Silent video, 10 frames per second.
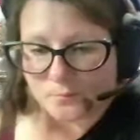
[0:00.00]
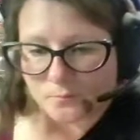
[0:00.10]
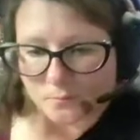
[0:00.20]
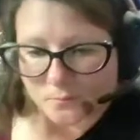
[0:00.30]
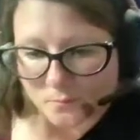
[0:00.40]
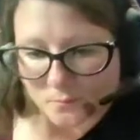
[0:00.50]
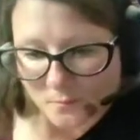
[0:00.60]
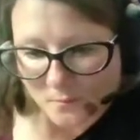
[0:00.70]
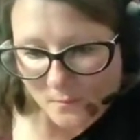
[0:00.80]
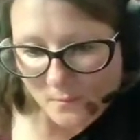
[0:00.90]

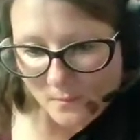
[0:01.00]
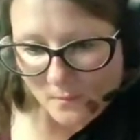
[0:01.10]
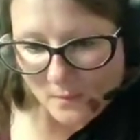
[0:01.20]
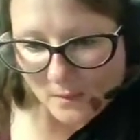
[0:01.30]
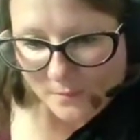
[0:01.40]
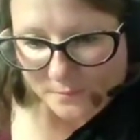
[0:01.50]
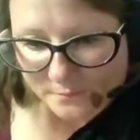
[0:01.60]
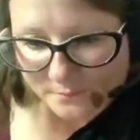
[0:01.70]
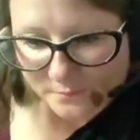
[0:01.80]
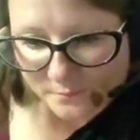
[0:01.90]

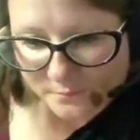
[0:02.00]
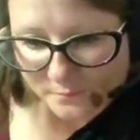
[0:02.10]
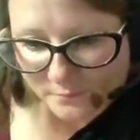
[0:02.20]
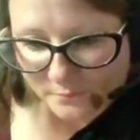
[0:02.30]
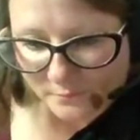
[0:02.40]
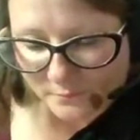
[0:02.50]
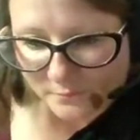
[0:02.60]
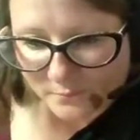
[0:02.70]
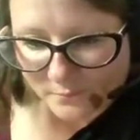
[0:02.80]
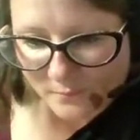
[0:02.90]

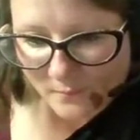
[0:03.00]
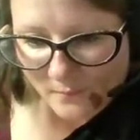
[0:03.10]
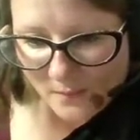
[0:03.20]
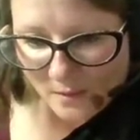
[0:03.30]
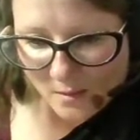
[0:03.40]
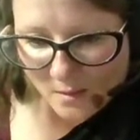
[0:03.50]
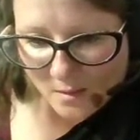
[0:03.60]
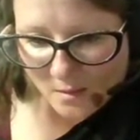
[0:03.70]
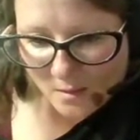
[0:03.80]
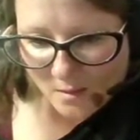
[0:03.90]

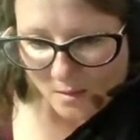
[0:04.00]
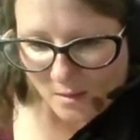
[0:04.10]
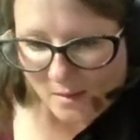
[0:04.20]
(silence)